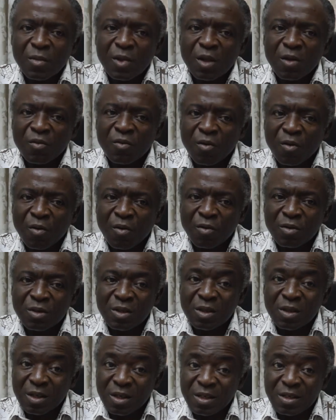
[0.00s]
for
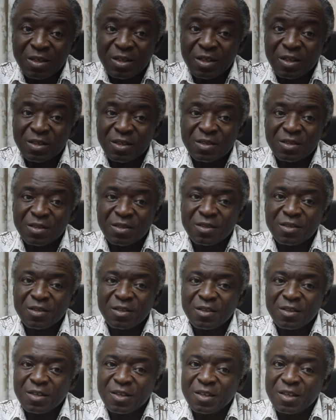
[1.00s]
3 years.
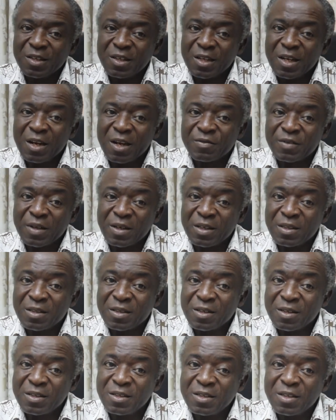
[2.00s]
Then after the
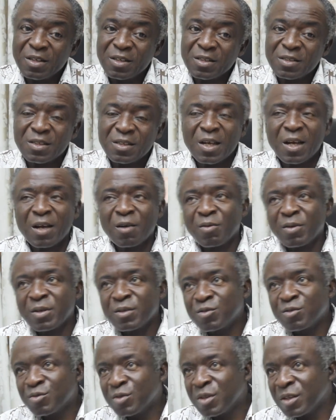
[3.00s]
3 years, I
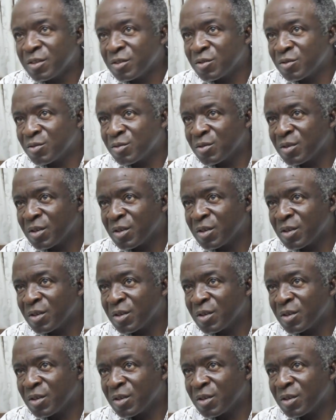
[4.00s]
went to this.